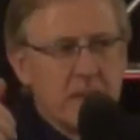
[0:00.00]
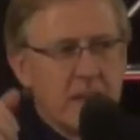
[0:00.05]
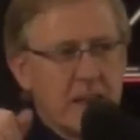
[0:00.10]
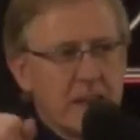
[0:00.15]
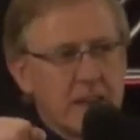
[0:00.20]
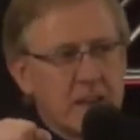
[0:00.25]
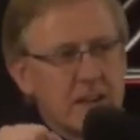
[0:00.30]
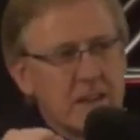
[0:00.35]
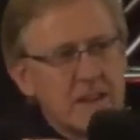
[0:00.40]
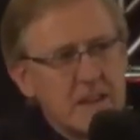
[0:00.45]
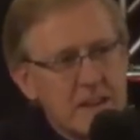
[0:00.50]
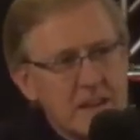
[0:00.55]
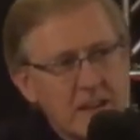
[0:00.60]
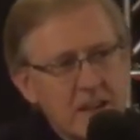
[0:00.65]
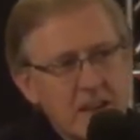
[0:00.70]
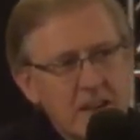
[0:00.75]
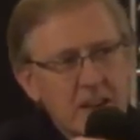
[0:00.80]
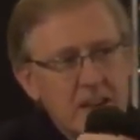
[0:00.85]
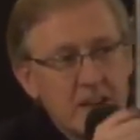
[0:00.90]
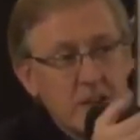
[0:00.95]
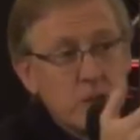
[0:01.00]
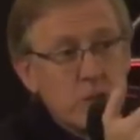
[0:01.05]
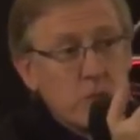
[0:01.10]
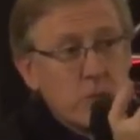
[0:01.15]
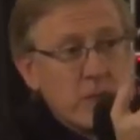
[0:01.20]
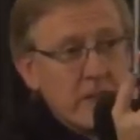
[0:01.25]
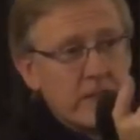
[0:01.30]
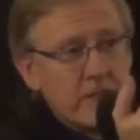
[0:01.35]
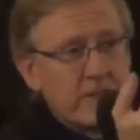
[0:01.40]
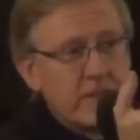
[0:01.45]
Anna, and
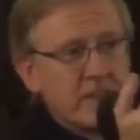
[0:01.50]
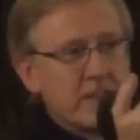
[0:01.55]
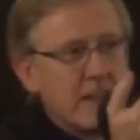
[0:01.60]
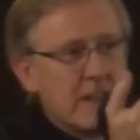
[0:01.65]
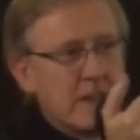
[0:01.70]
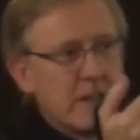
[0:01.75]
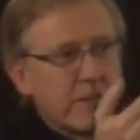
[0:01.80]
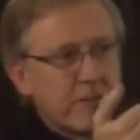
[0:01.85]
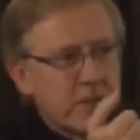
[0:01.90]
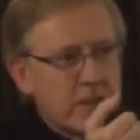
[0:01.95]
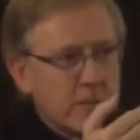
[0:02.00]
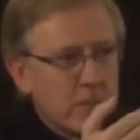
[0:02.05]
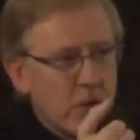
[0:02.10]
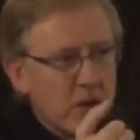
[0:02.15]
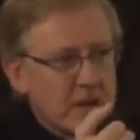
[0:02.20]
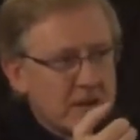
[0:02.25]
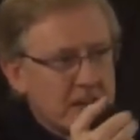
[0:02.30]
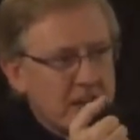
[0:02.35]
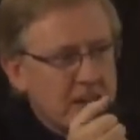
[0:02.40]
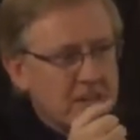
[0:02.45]
Luis and Edith, come on